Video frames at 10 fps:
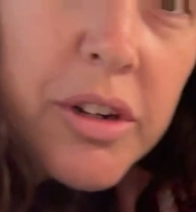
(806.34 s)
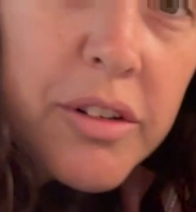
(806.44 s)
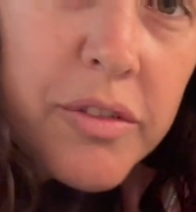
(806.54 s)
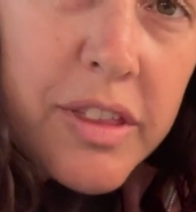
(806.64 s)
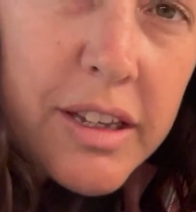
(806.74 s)

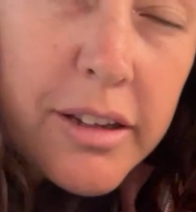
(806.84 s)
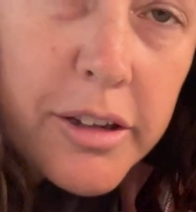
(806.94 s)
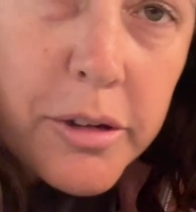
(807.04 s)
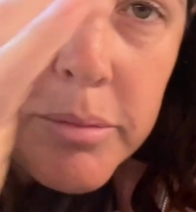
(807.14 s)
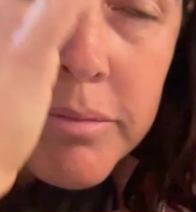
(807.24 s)
of
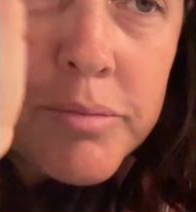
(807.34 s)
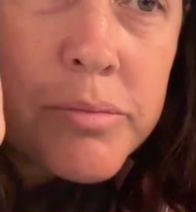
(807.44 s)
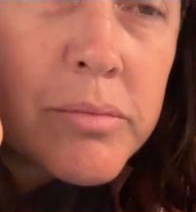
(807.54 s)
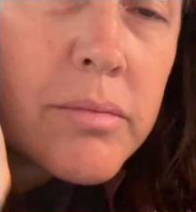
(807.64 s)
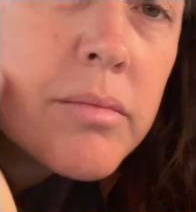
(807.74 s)
the
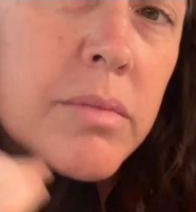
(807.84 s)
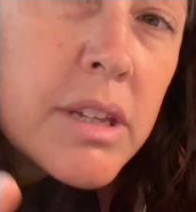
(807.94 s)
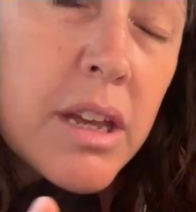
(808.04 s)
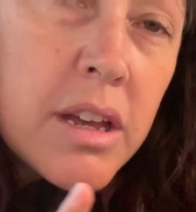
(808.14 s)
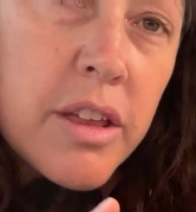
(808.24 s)

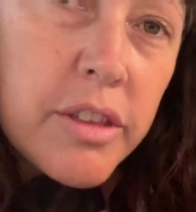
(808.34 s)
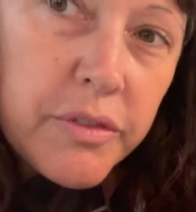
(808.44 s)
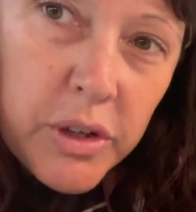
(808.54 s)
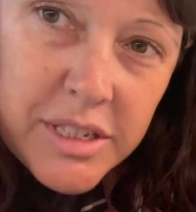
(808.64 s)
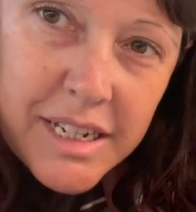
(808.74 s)

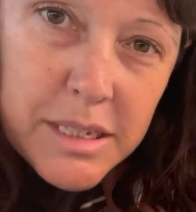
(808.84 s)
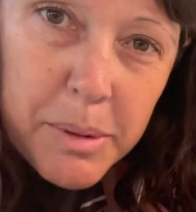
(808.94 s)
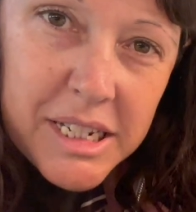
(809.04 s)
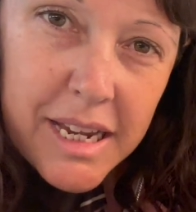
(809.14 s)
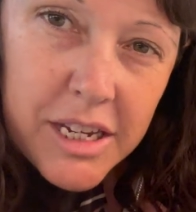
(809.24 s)
false
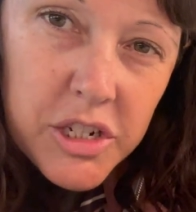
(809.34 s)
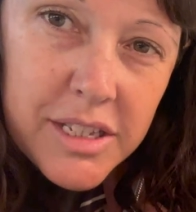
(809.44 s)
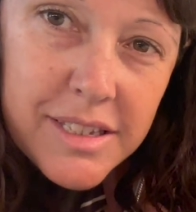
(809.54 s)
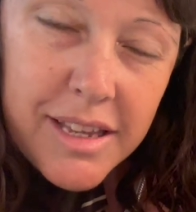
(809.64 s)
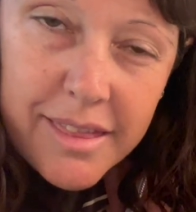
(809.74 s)

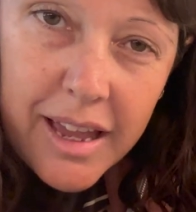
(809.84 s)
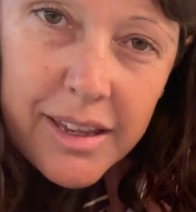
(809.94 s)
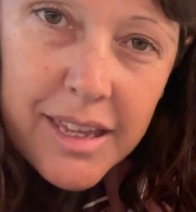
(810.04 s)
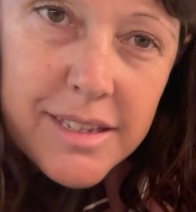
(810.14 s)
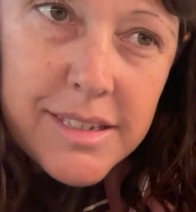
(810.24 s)
expectations that
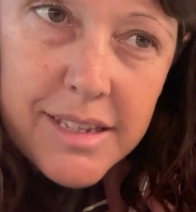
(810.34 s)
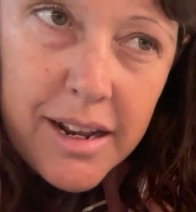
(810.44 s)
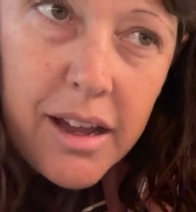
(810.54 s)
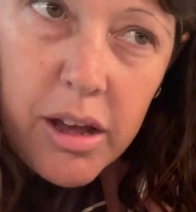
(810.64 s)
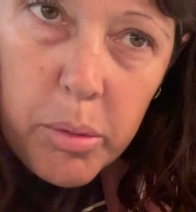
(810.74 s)
can set
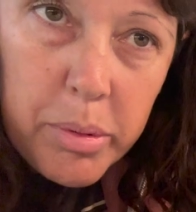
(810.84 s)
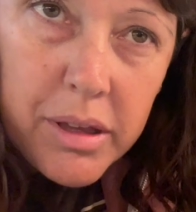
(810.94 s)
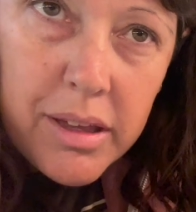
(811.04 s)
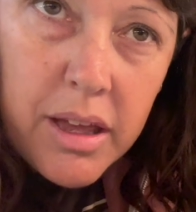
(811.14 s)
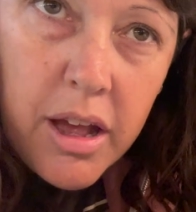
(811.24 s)
up
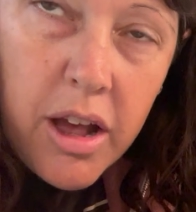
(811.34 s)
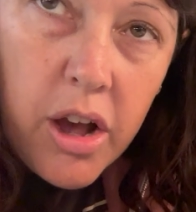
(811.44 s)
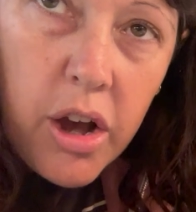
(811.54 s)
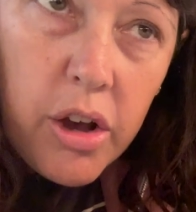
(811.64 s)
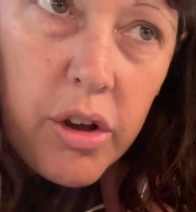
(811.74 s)

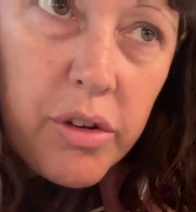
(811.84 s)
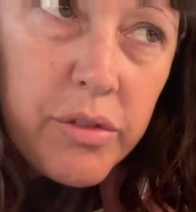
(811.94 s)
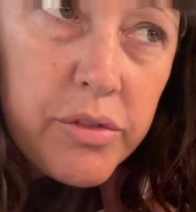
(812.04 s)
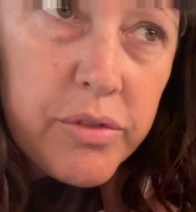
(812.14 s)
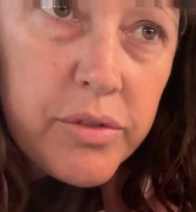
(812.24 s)

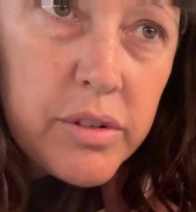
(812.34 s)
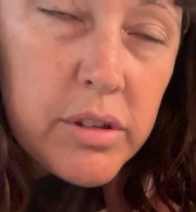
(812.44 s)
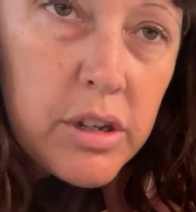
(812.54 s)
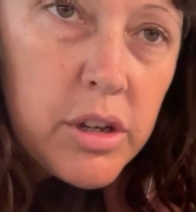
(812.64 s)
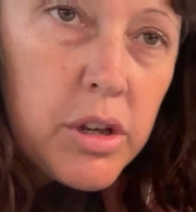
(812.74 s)
of
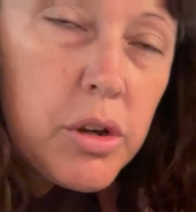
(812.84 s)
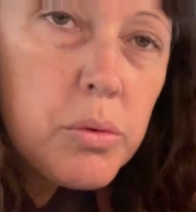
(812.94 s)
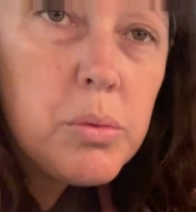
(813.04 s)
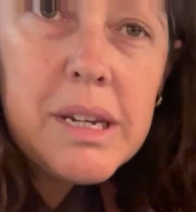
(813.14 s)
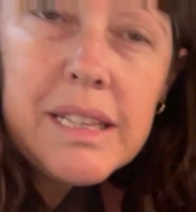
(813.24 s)

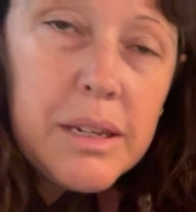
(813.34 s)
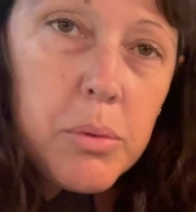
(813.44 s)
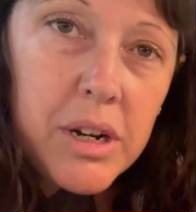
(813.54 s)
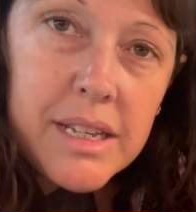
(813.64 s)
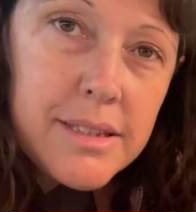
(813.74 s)
really
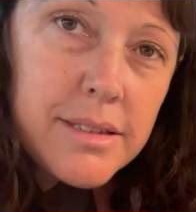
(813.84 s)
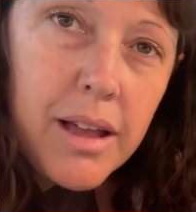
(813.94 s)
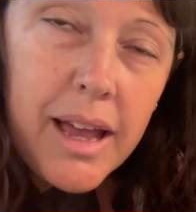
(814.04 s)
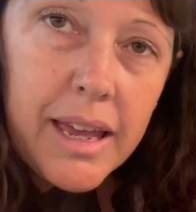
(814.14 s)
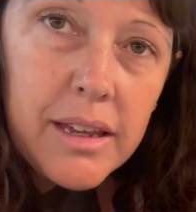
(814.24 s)
what it's
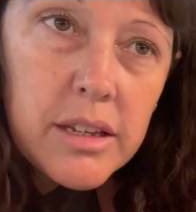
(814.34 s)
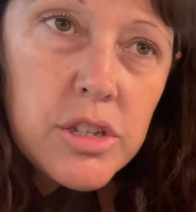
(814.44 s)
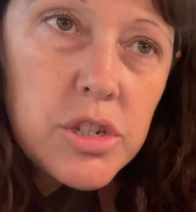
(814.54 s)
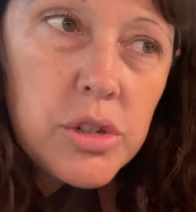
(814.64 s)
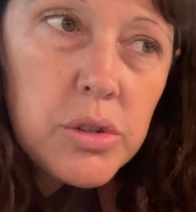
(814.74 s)
like
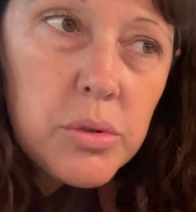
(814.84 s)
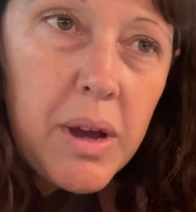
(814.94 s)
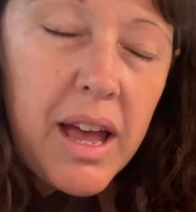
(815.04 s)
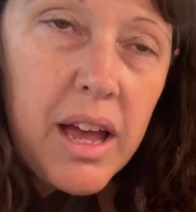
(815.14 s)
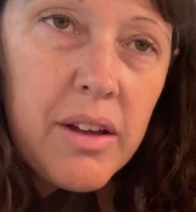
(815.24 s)
to
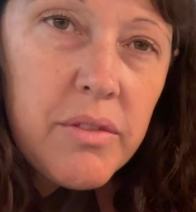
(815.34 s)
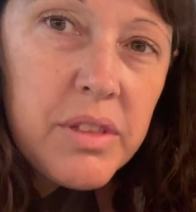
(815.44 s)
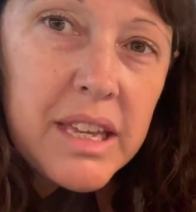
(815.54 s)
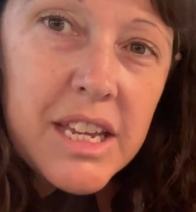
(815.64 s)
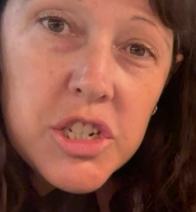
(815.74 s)
have
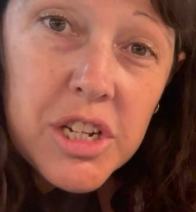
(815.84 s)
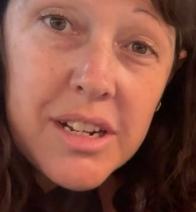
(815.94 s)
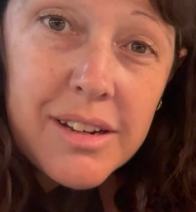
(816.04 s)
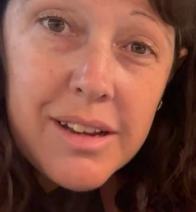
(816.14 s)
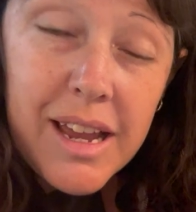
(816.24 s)
the
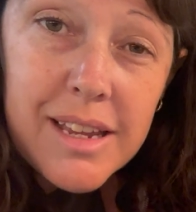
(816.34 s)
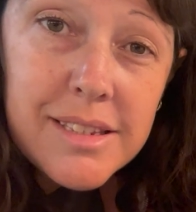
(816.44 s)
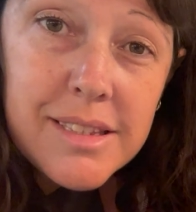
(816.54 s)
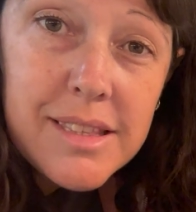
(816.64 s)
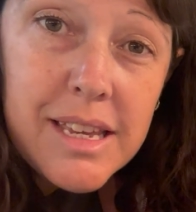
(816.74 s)
kitchen
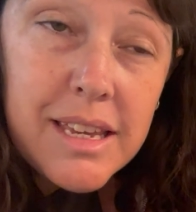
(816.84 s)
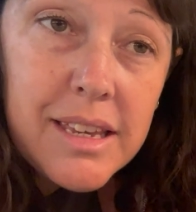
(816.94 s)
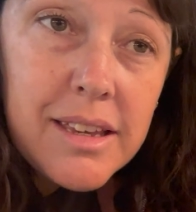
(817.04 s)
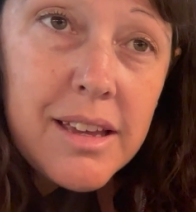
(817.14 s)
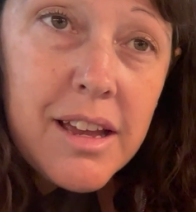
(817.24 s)
as
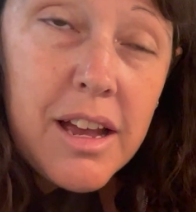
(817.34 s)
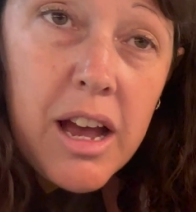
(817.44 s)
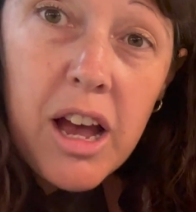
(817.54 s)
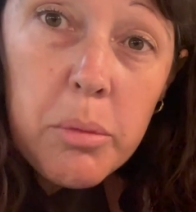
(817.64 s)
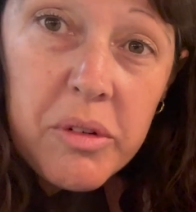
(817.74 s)
the
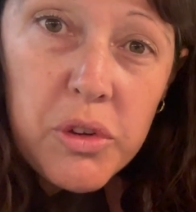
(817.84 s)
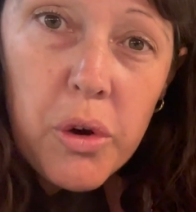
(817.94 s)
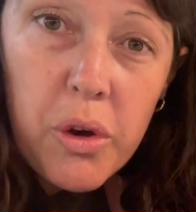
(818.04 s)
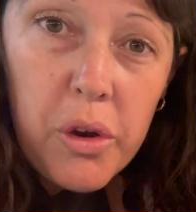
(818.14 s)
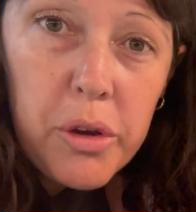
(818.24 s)
hub of your
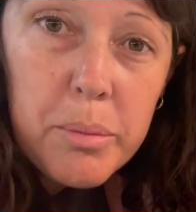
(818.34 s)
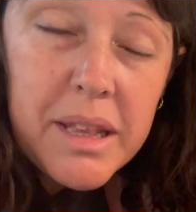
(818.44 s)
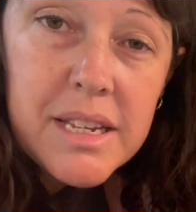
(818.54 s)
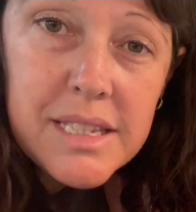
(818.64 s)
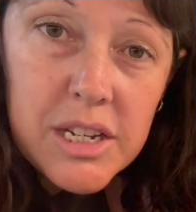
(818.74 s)
home
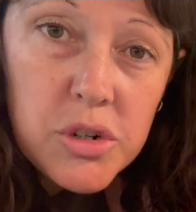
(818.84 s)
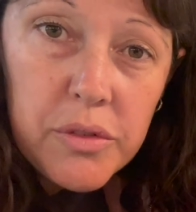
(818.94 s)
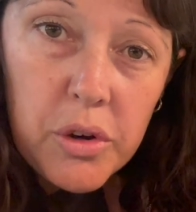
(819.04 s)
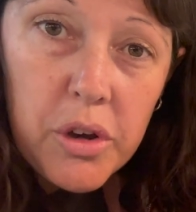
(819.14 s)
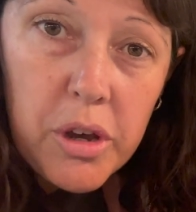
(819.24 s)
and the center of
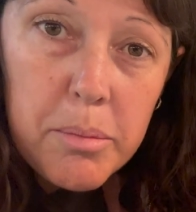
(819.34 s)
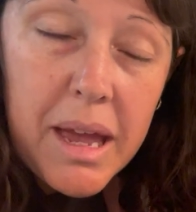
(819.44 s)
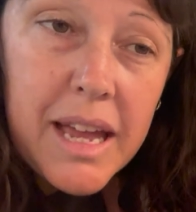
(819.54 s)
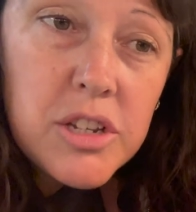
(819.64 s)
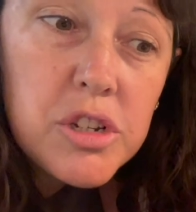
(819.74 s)
your home,
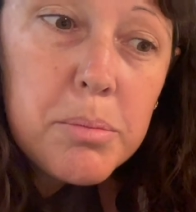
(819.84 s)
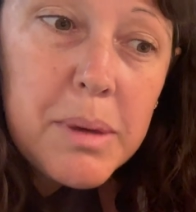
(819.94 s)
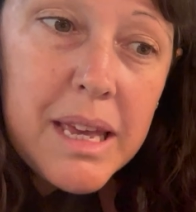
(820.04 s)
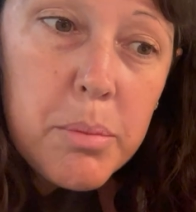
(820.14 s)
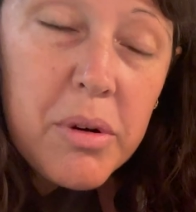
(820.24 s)
and to
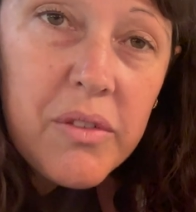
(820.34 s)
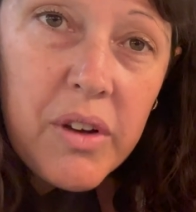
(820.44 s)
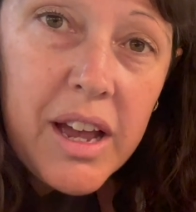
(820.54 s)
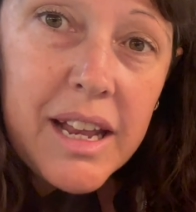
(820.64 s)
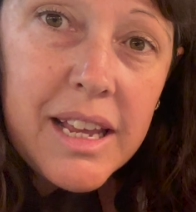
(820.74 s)
be
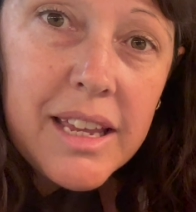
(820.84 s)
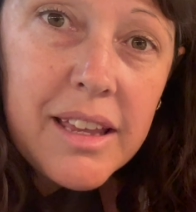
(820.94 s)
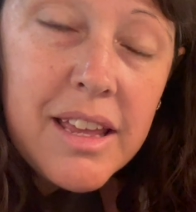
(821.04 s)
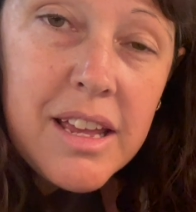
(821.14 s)
providing